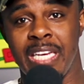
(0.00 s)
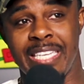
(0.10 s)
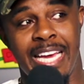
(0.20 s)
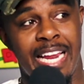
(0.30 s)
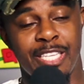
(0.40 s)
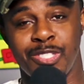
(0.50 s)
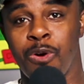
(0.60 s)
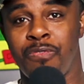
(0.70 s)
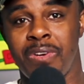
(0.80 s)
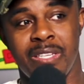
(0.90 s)
They got like a
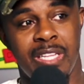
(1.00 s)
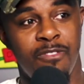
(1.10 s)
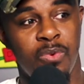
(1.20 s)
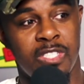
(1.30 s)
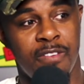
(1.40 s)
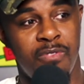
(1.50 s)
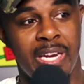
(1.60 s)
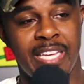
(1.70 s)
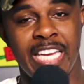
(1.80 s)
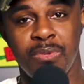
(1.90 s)
sofa in there. Like, you, if you
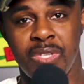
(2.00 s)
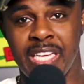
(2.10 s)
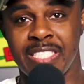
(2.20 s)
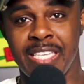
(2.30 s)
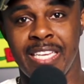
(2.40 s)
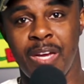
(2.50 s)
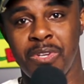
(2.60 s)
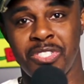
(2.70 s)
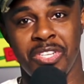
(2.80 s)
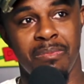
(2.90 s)
had a guest with you, they could sit in there with you.